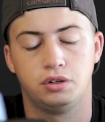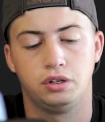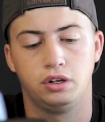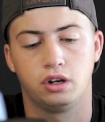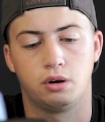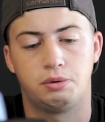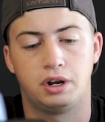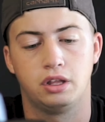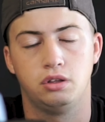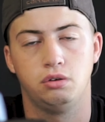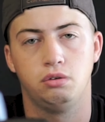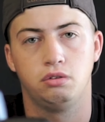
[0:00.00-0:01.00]
you're gonna wanna
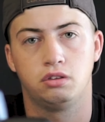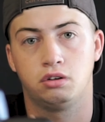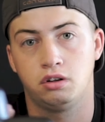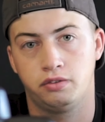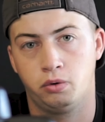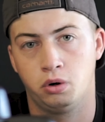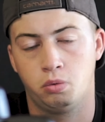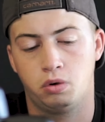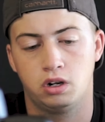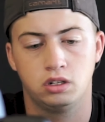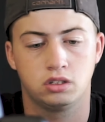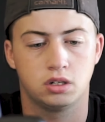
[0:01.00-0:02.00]
do
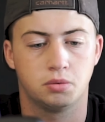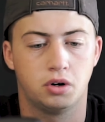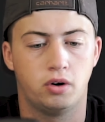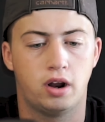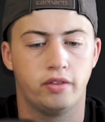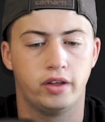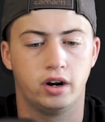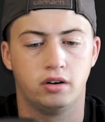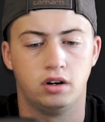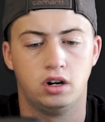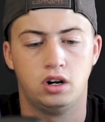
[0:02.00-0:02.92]
34:1, somewhere around there.